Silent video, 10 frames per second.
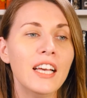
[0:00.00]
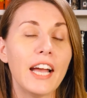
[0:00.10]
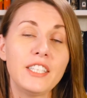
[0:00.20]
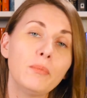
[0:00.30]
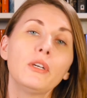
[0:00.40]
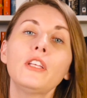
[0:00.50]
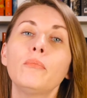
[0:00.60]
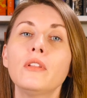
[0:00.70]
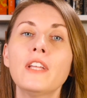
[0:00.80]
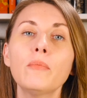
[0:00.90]
I typically
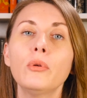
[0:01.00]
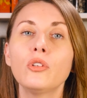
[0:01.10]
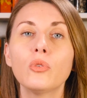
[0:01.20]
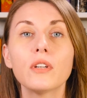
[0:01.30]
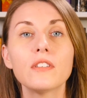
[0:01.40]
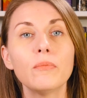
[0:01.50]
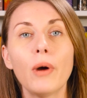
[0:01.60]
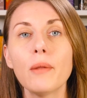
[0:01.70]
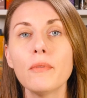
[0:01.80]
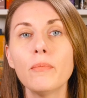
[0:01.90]
put that book towards the
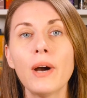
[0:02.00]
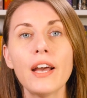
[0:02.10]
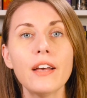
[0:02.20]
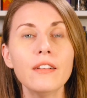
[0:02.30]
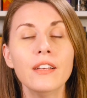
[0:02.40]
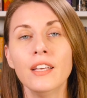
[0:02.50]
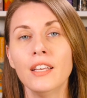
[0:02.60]
bottom of the pile.